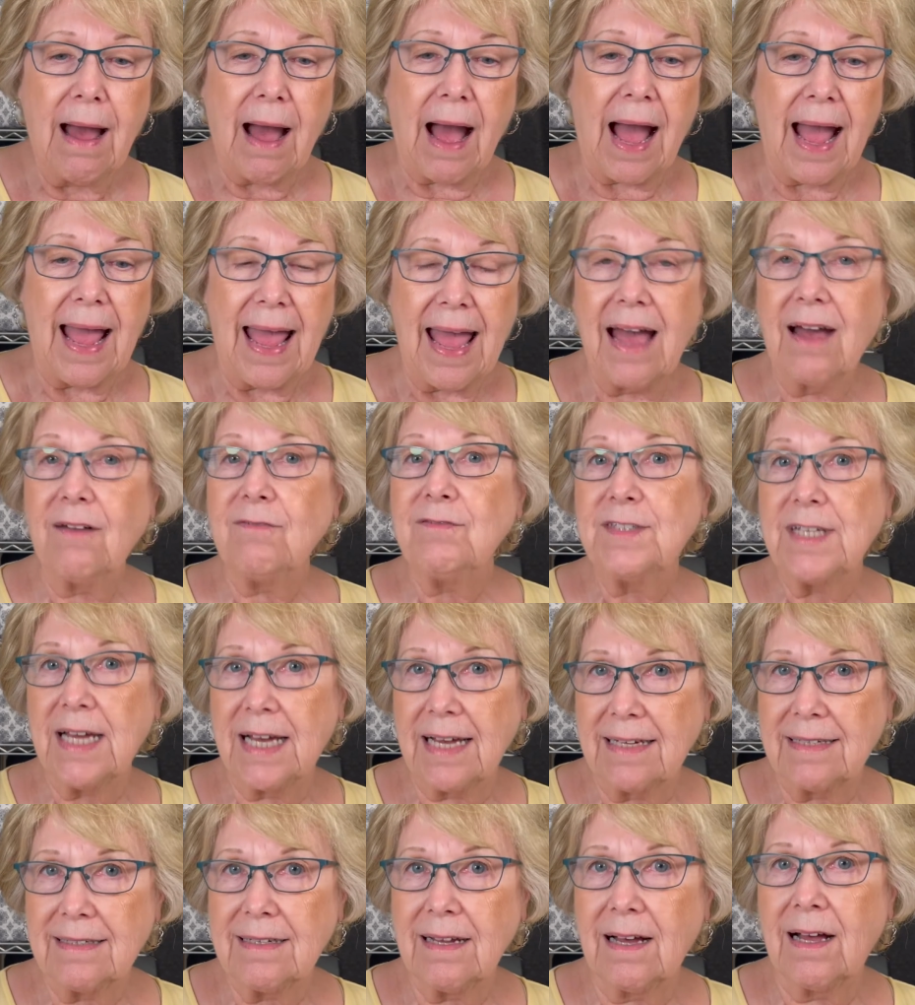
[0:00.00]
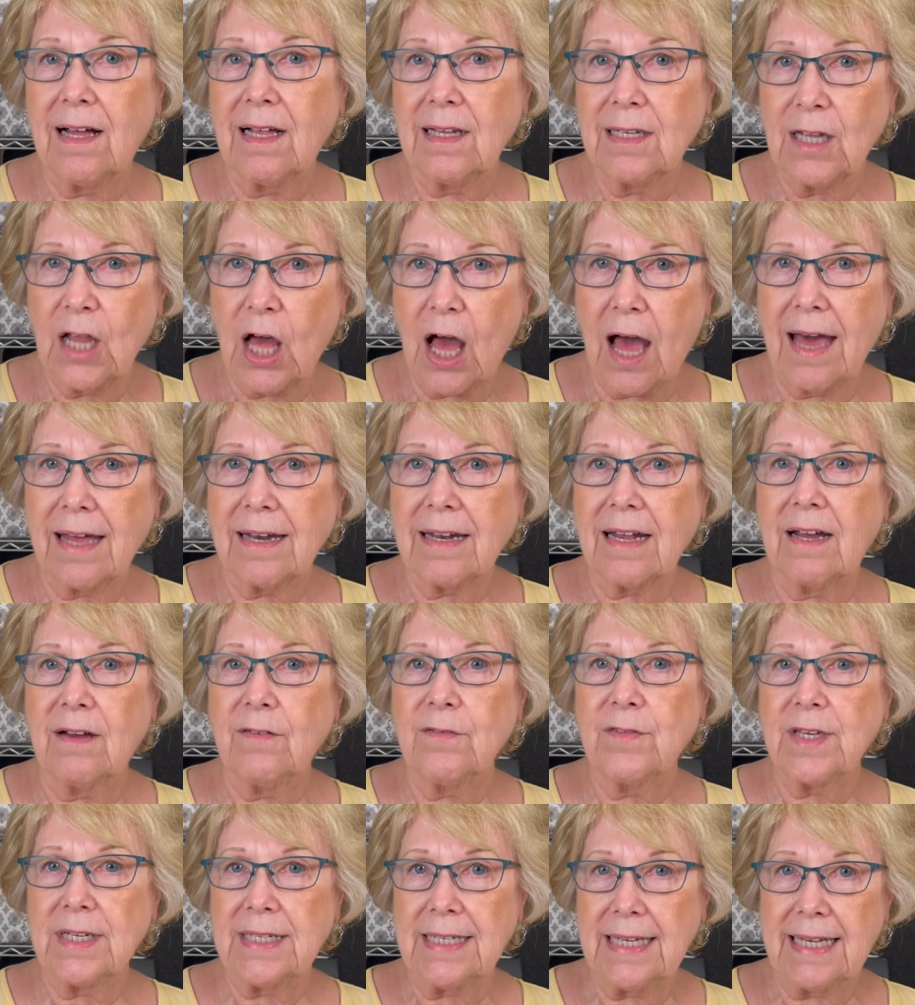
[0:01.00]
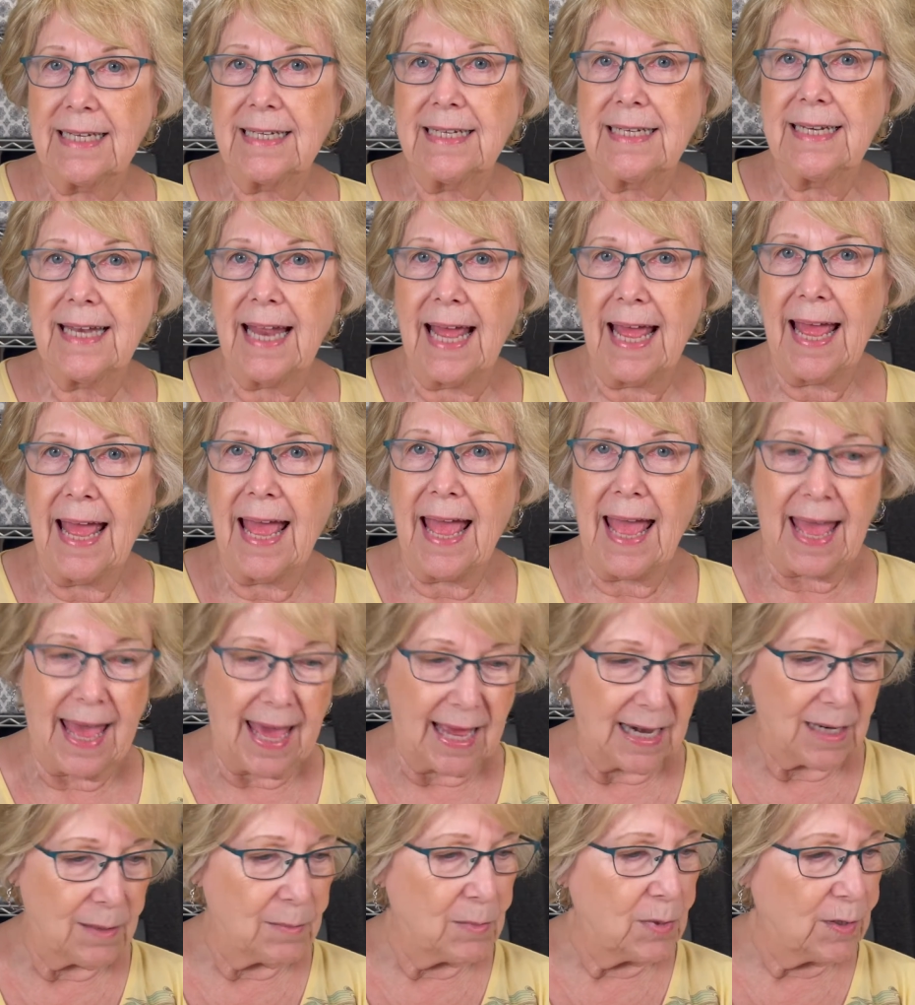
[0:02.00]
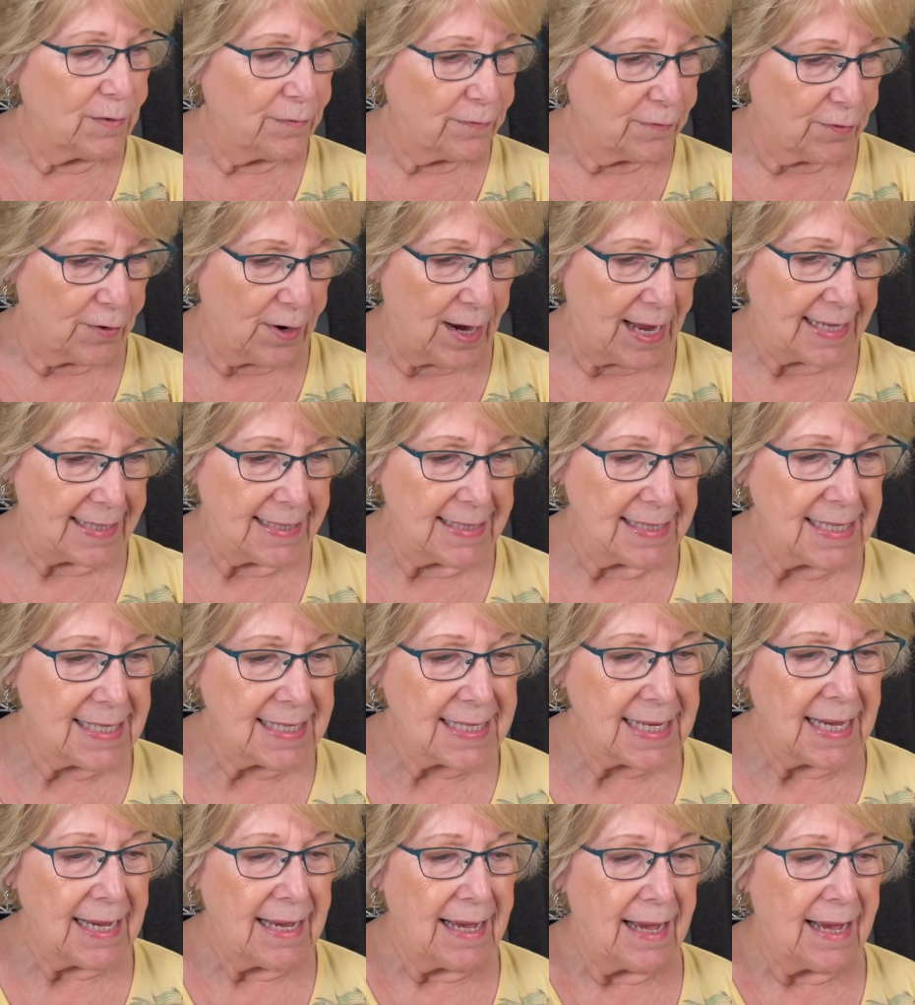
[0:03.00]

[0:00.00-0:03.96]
I have done a lot of the knitted animal friends.